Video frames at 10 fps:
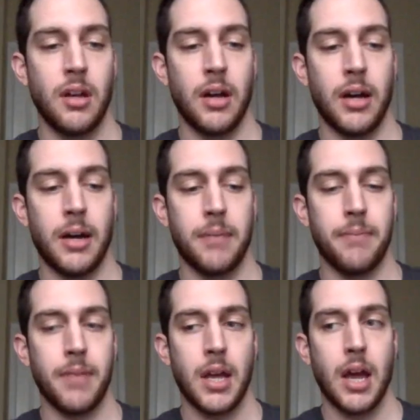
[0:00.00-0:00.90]
I
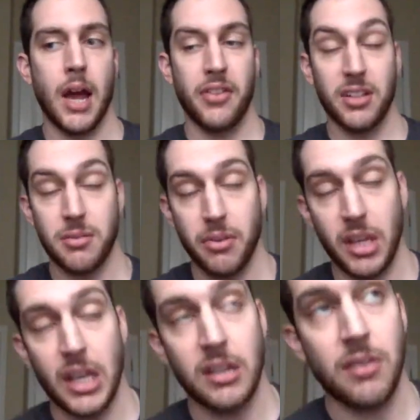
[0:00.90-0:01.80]
think that's something
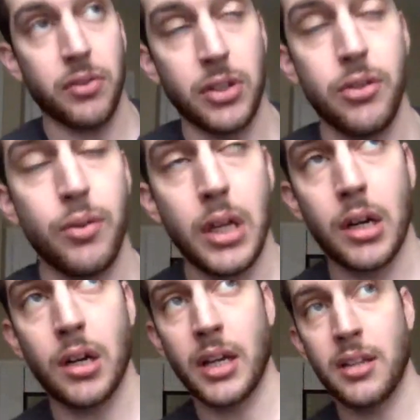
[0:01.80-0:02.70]
that he can definitely do
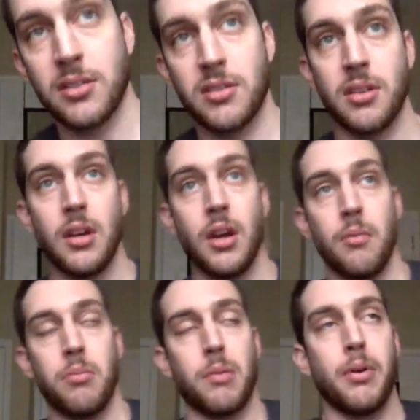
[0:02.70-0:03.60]
here against
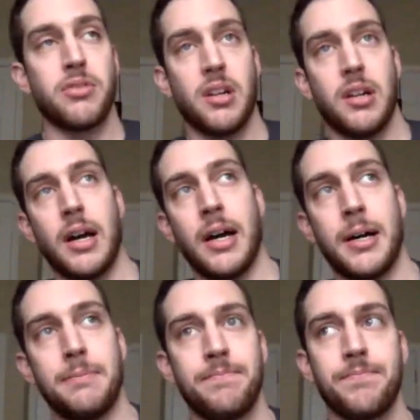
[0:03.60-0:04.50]

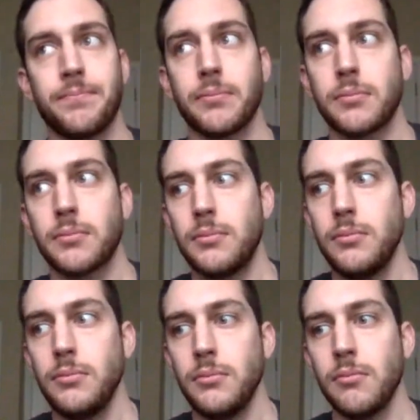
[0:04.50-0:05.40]
Barboza.
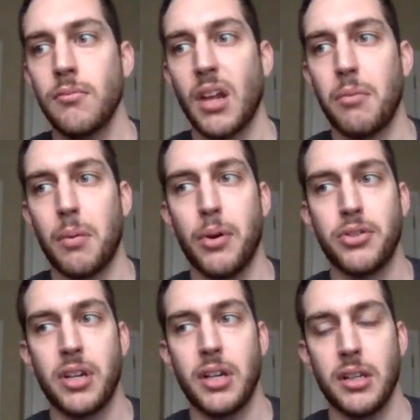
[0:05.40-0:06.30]

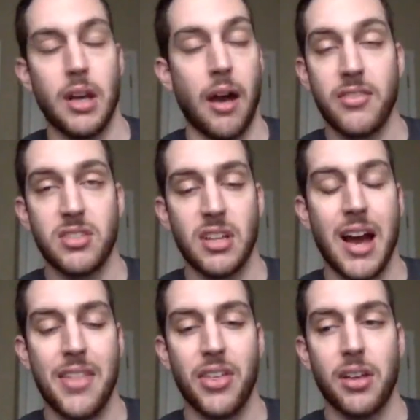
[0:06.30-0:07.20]
Barboza,
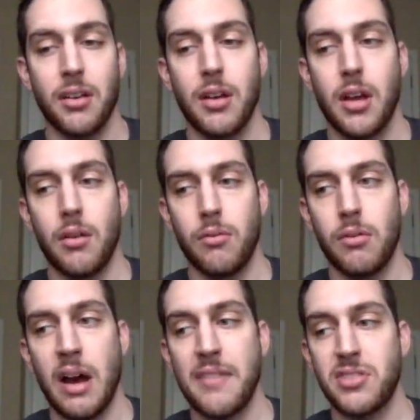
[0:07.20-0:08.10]
obviously, I think
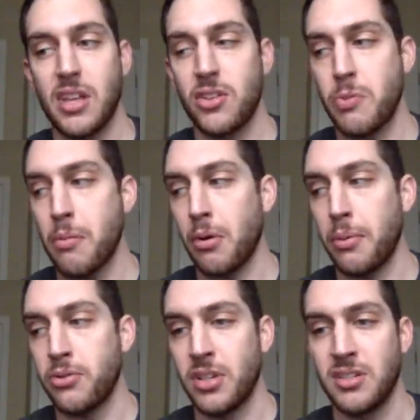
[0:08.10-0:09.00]
I have to say this about
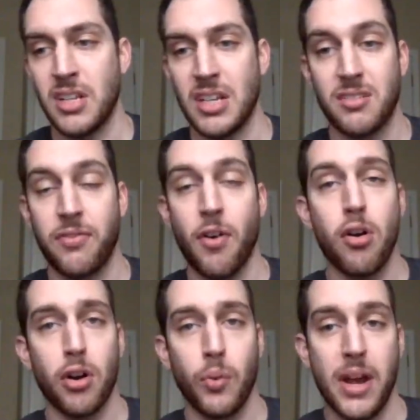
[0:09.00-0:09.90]
Barboza is that he's
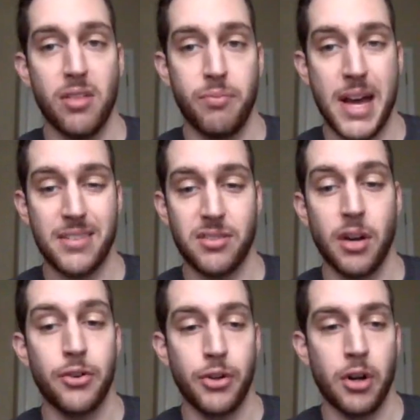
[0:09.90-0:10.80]
far and away the best
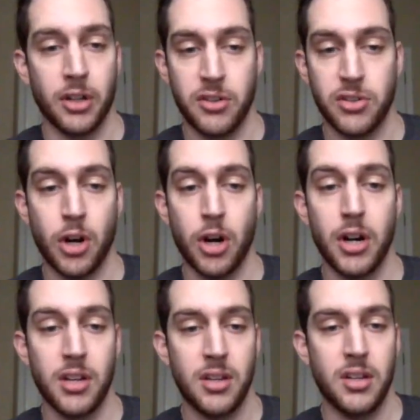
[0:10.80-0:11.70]
underdog on this card.